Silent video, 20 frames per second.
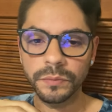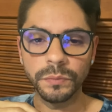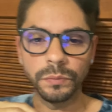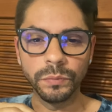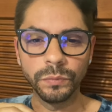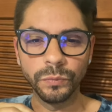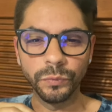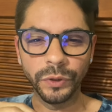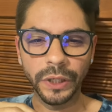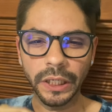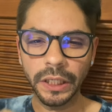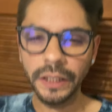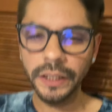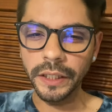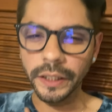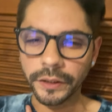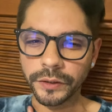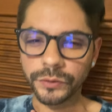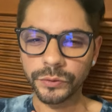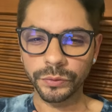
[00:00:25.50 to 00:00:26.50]

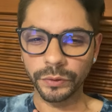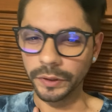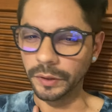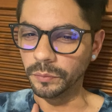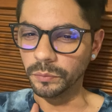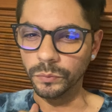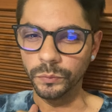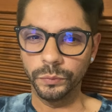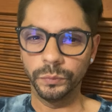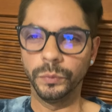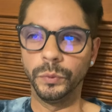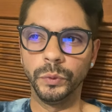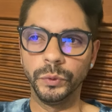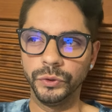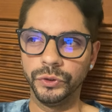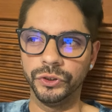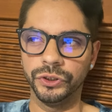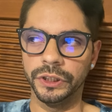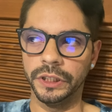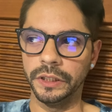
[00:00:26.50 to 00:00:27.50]
really extreme
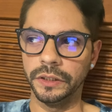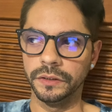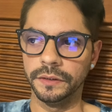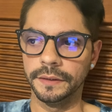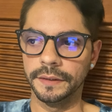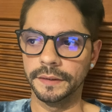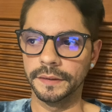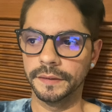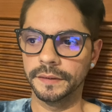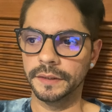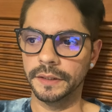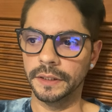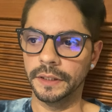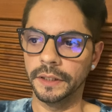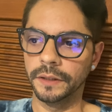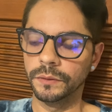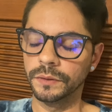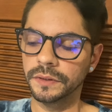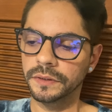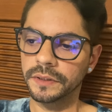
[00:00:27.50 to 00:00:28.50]
mood changes, and
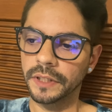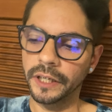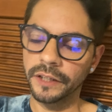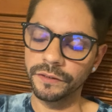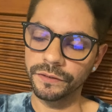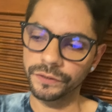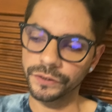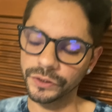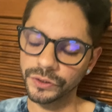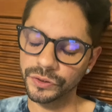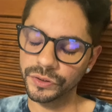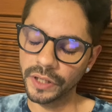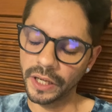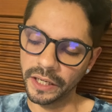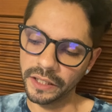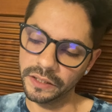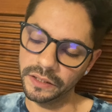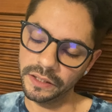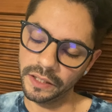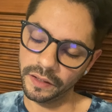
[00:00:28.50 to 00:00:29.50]

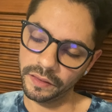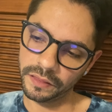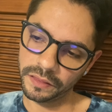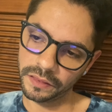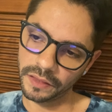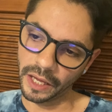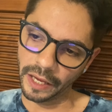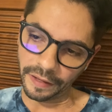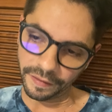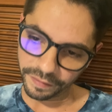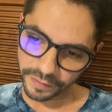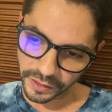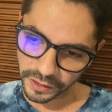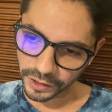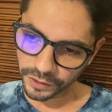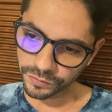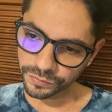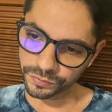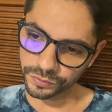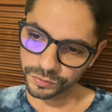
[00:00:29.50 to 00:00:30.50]
I think
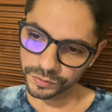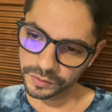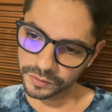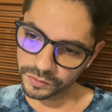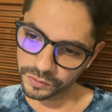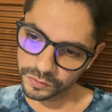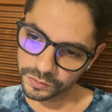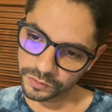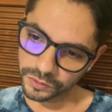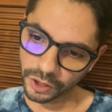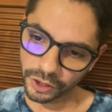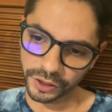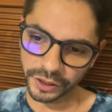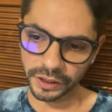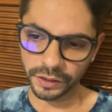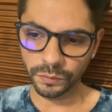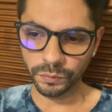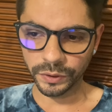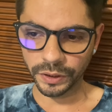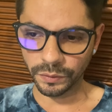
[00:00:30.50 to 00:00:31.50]

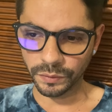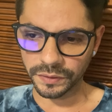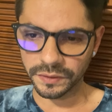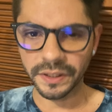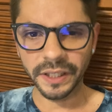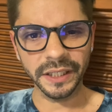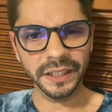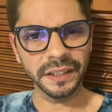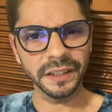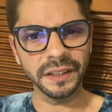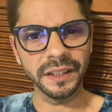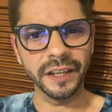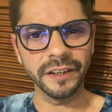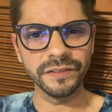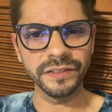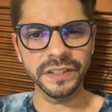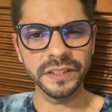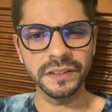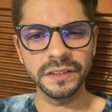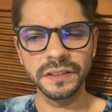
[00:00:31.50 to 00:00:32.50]
started when I was like
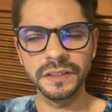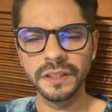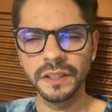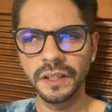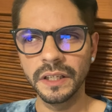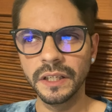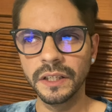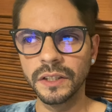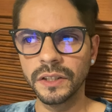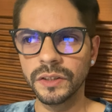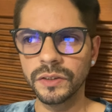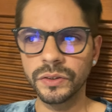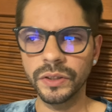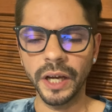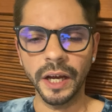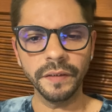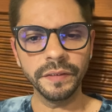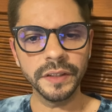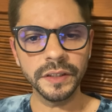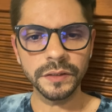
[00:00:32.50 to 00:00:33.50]
11 to
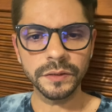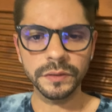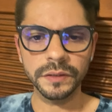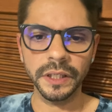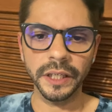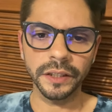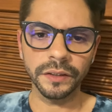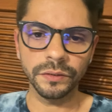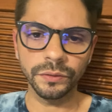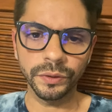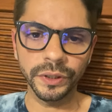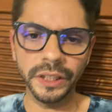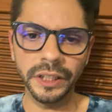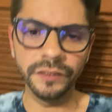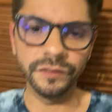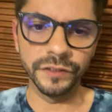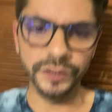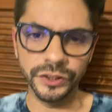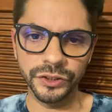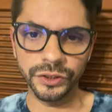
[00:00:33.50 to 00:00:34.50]
have these like
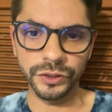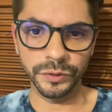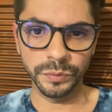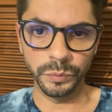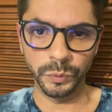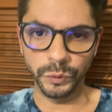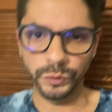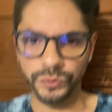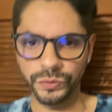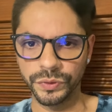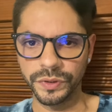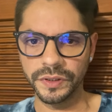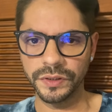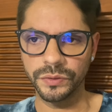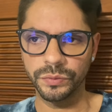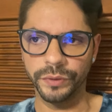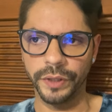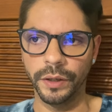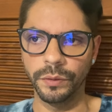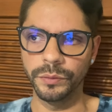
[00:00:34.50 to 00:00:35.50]
really vicious mood
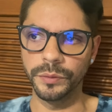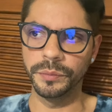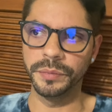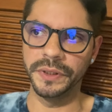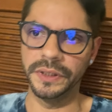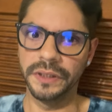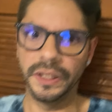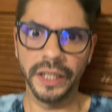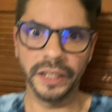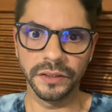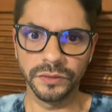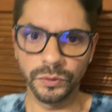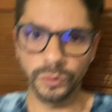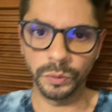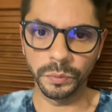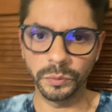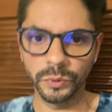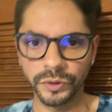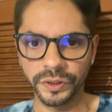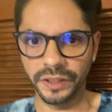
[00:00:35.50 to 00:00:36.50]
swings where I would be like
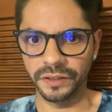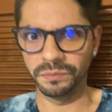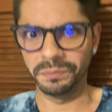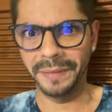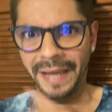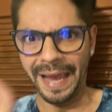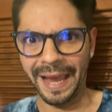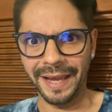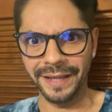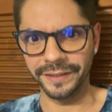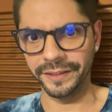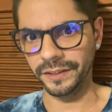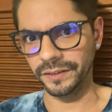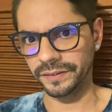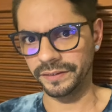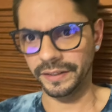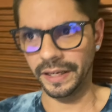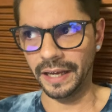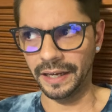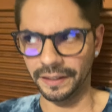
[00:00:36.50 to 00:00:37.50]
normal, then mad, then
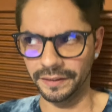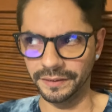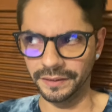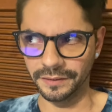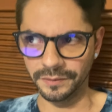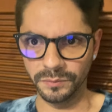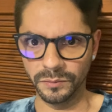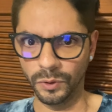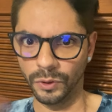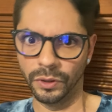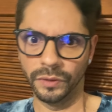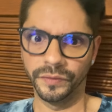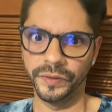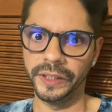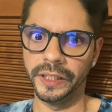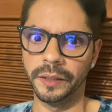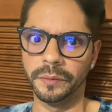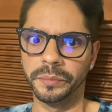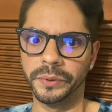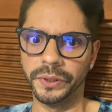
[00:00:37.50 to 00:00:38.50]
sad, then all of
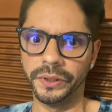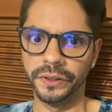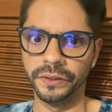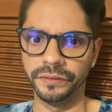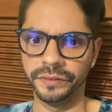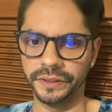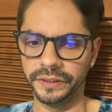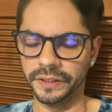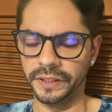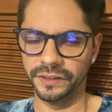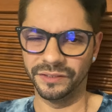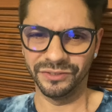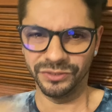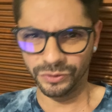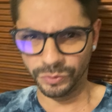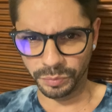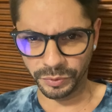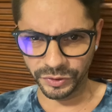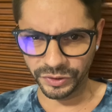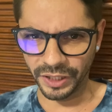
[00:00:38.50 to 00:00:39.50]
the above, and then
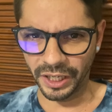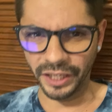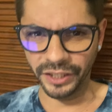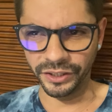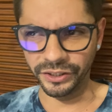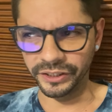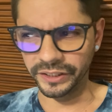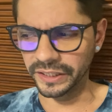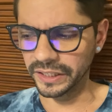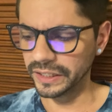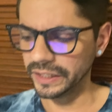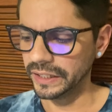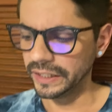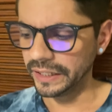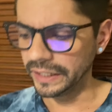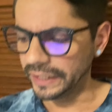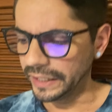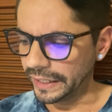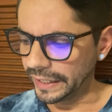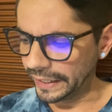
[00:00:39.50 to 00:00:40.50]
super tired,
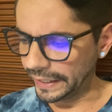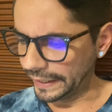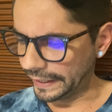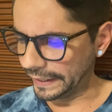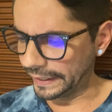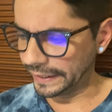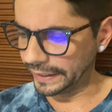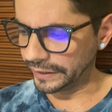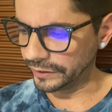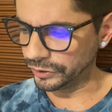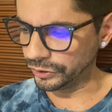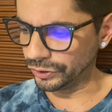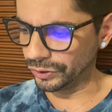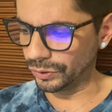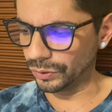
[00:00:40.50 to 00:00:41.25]
and